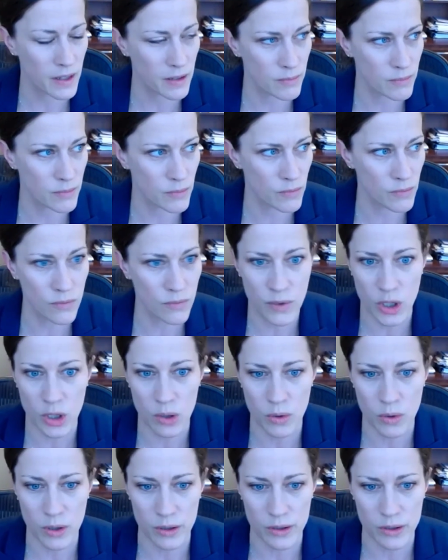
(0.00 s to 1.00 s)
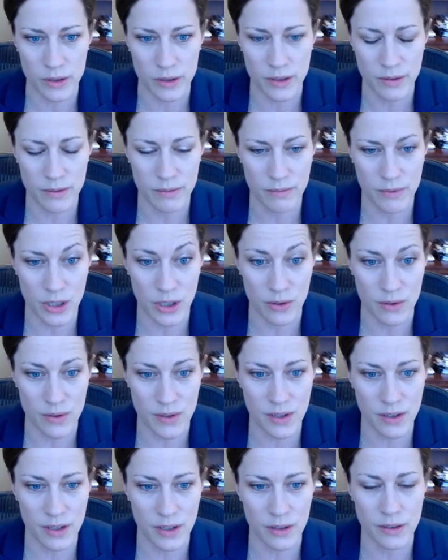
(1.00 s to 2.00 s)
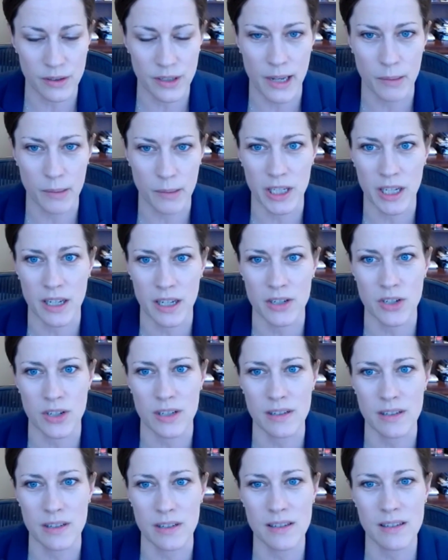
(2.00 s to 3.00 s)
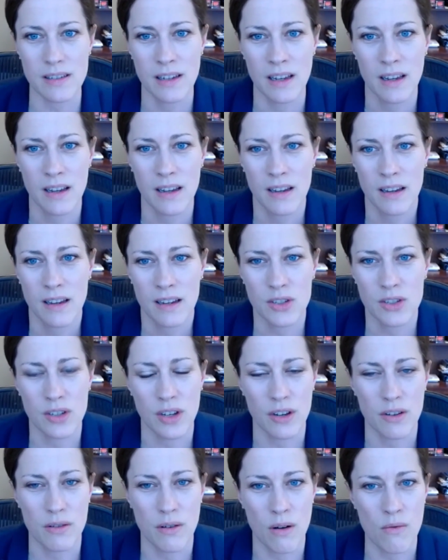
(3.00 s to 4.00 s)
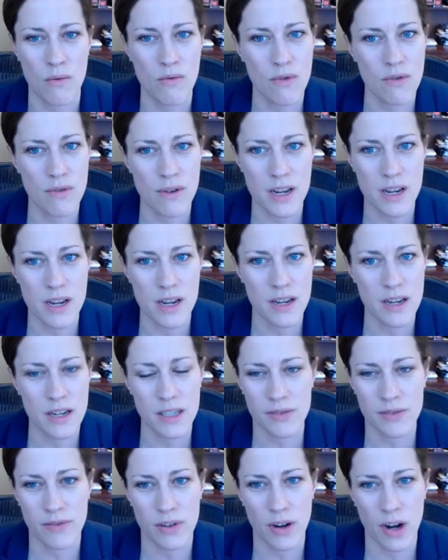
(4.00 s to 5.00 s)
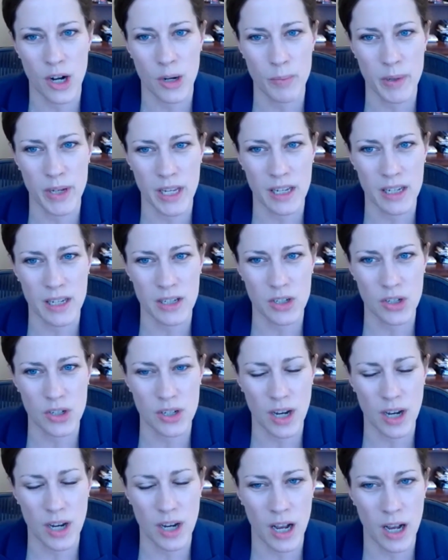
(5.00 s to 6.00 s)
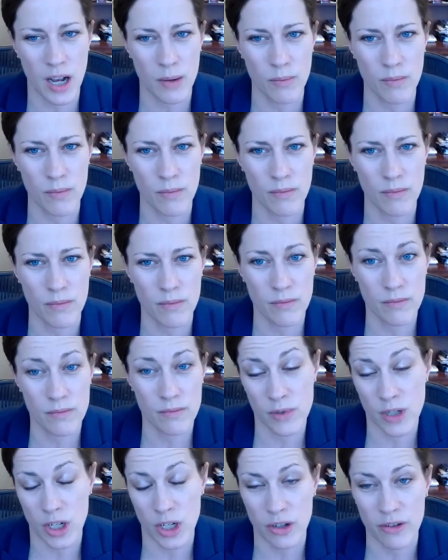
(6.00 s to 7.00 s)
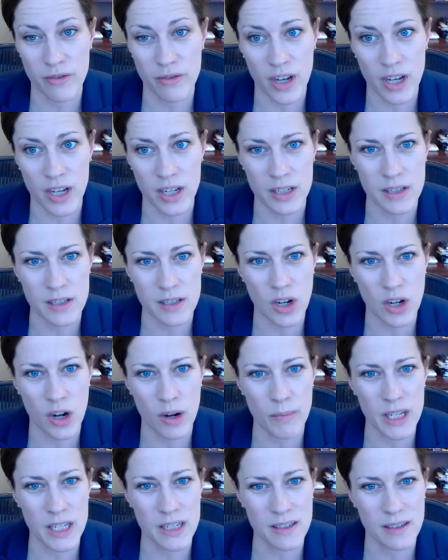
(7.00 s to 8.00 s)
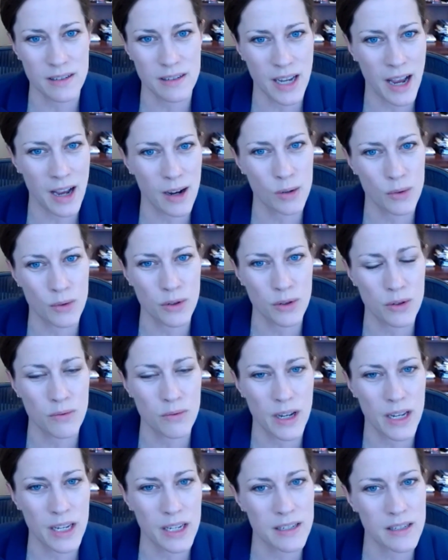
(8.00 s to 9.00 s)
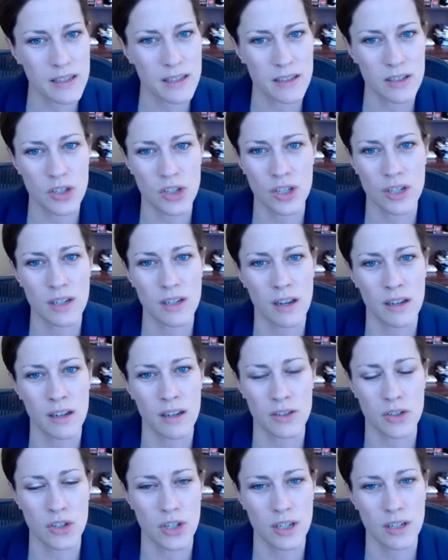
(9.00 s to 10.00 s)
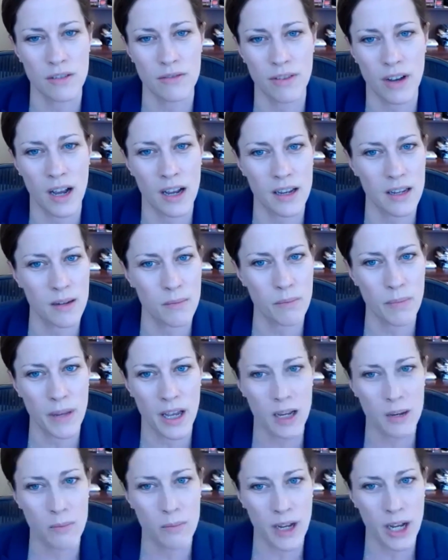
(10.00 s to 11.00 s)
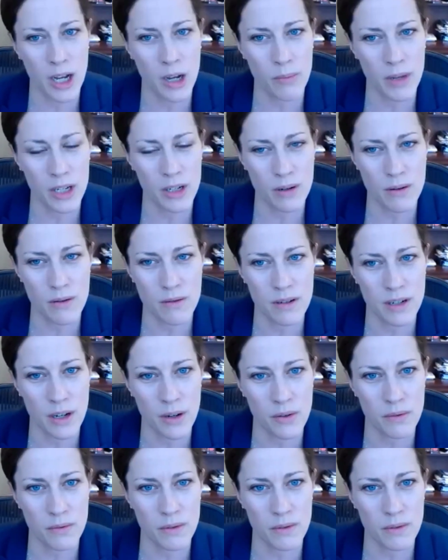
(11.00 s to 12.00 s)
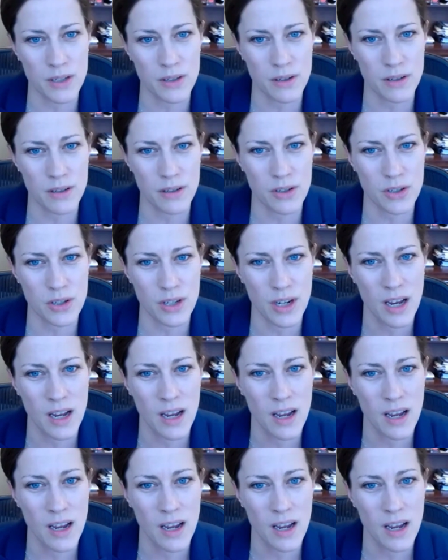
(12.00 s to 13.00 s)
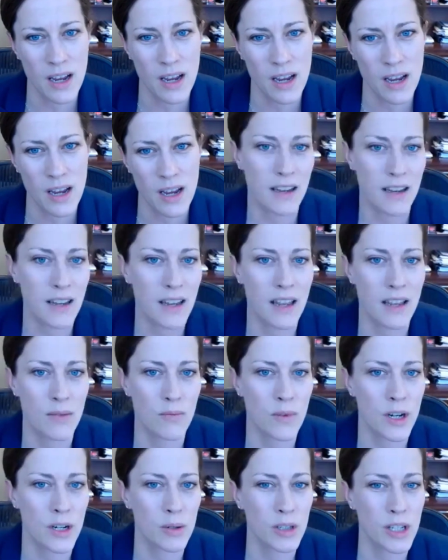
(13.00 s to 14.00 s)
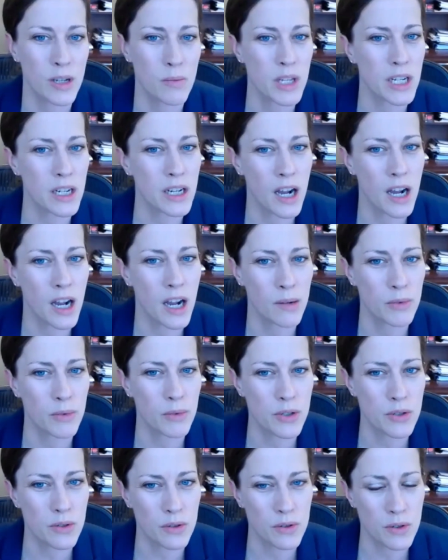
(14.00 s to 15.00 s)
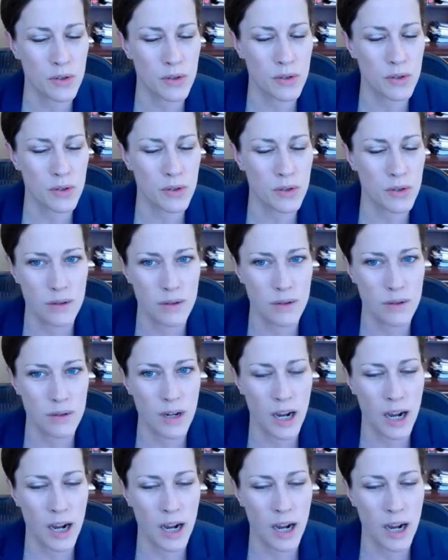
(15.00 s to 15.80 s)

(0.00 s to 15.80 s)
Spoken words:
real-world use, clinical applications. So awardees for ARPA-H funds are meant to tackle new ways to achieve high-impact biomedical and health research. Again, that can't readily be accomplished through traditional